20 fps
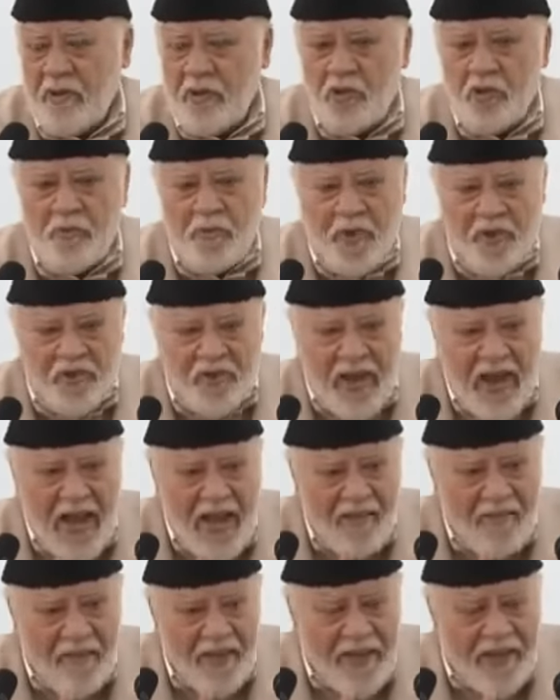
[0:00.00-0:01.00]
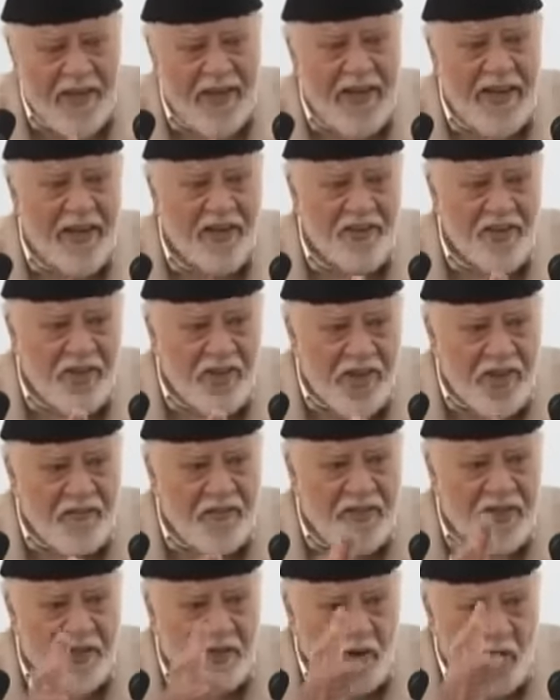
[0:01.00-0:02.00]
You must have a
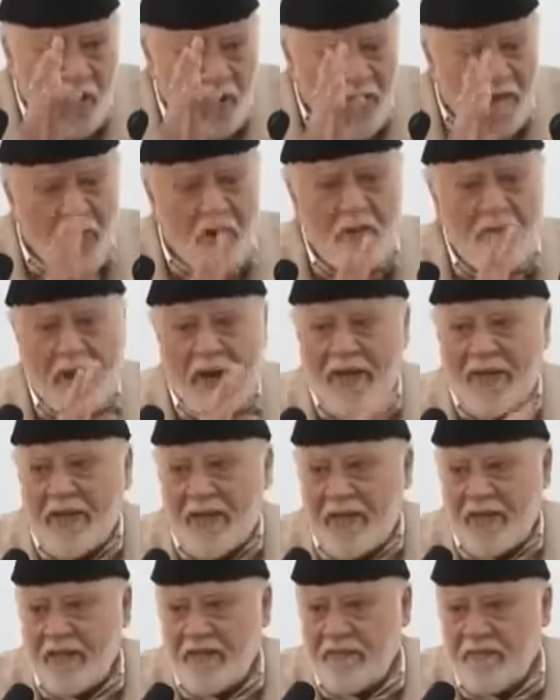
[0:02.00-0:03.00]
relationship with God the Almighty.